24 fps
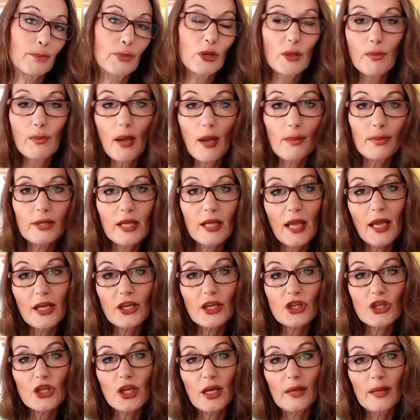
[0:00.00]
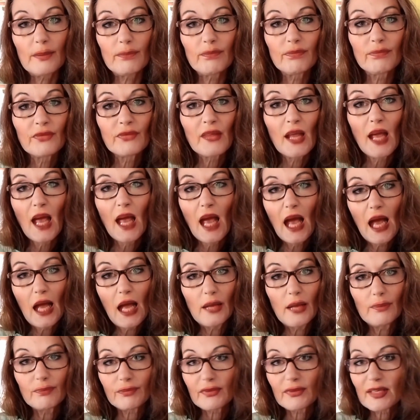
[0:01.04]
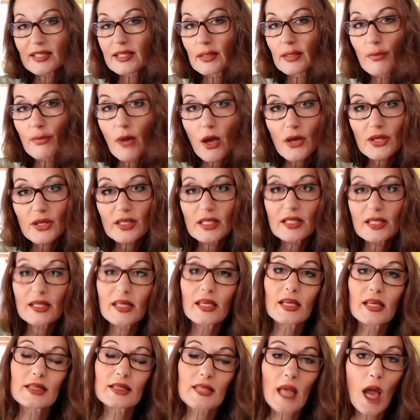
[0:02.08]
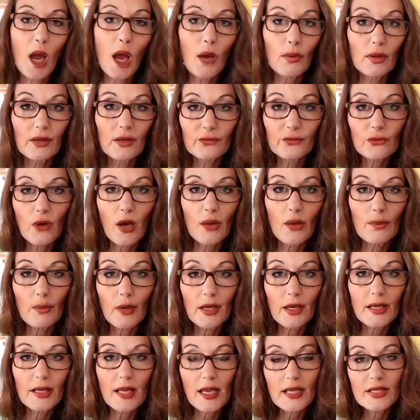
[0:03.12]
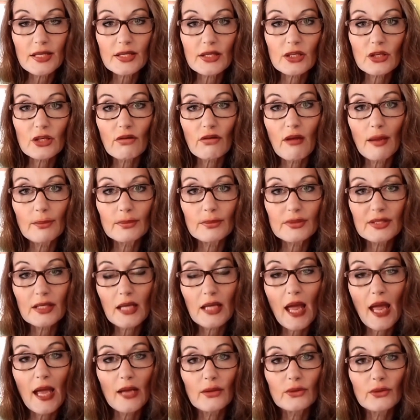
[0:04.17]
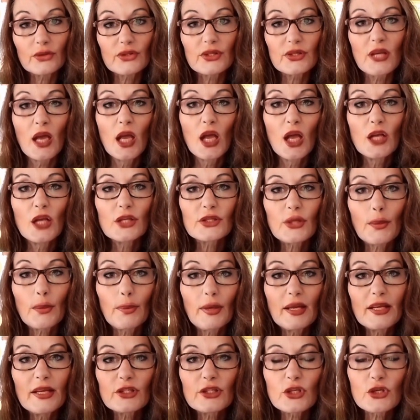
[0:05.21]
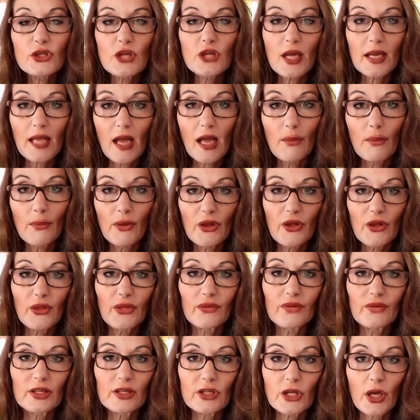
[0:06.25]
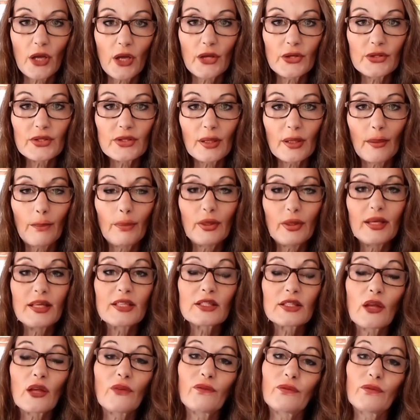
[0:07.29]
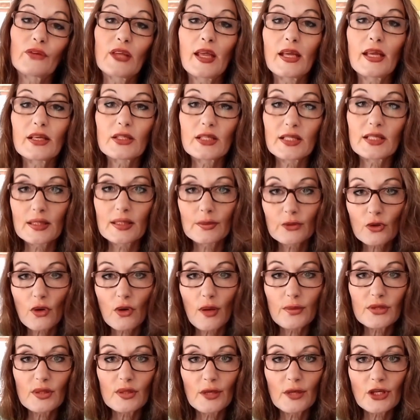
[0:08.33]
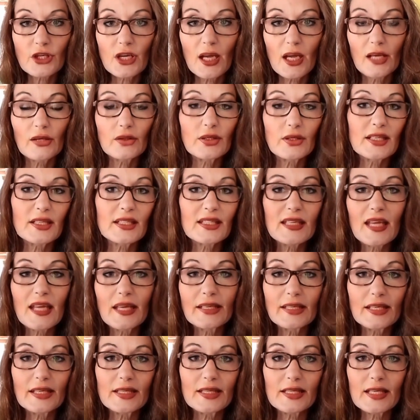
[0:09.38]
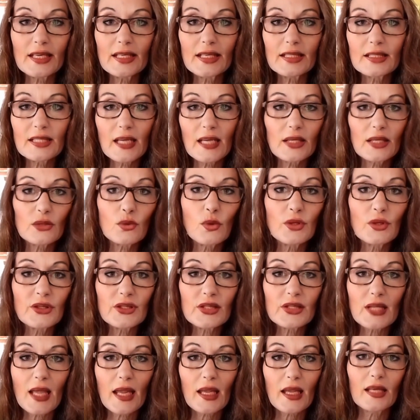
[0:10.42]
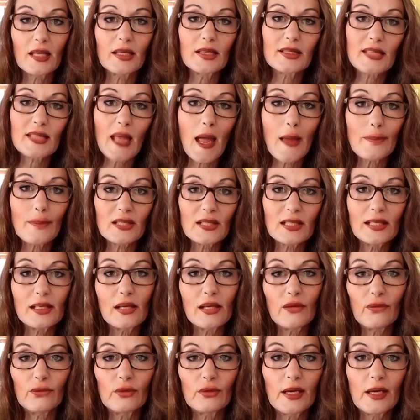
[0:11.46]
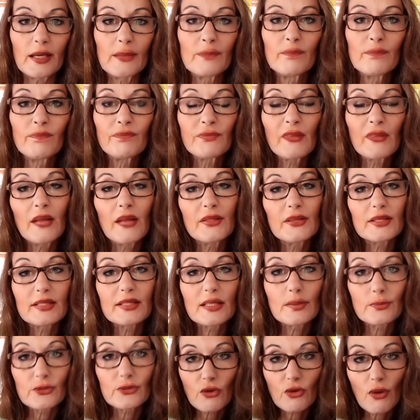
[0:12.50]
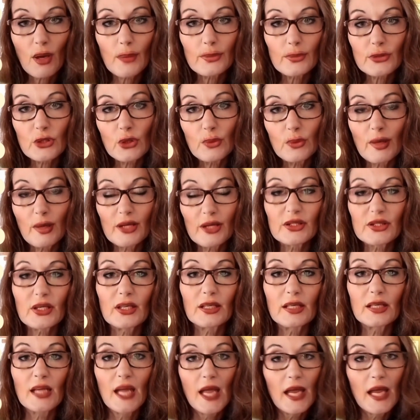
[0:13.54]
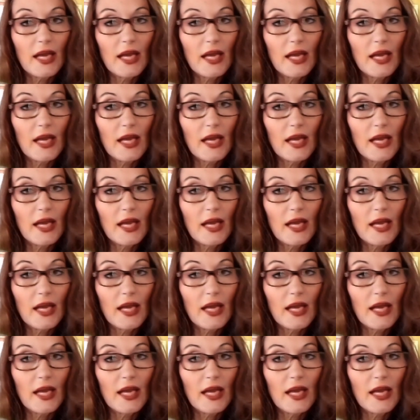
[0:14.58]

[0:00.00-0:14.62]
book publication, and some marketing things, how I've grown my Instagram accounts. So please do check out my other videos. Please don't forget to subscribe to my channel. It's dead easy. It takes 1 second. It's absolutely free. And the subscribe to button